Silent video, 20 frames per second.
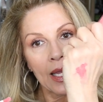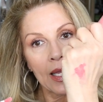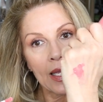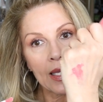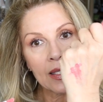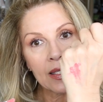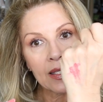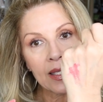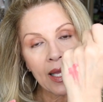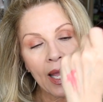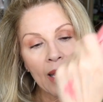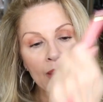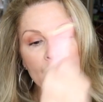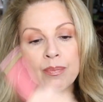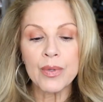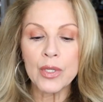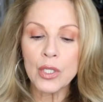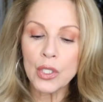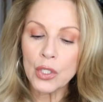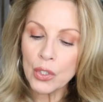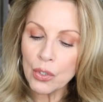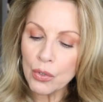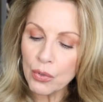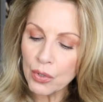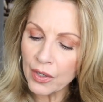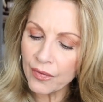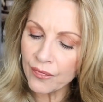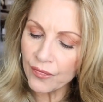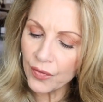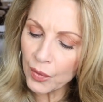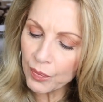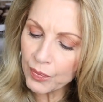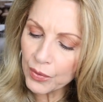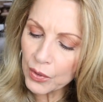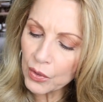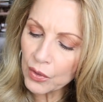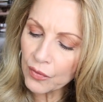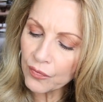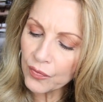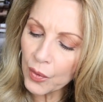It's a beautiful,
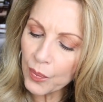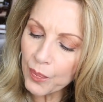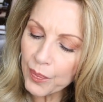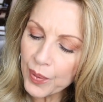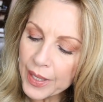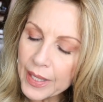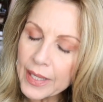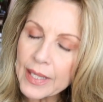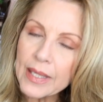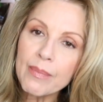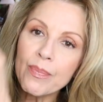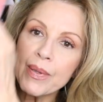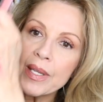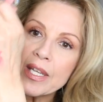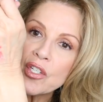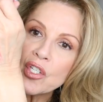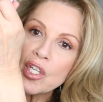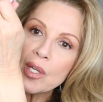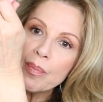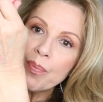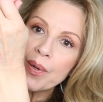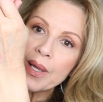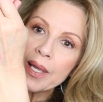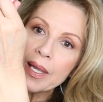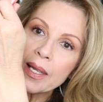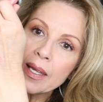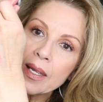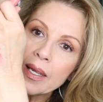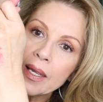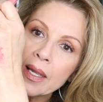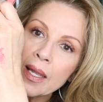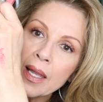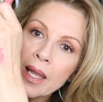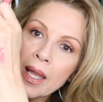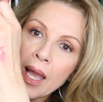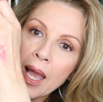beautiful pink, peachy pink,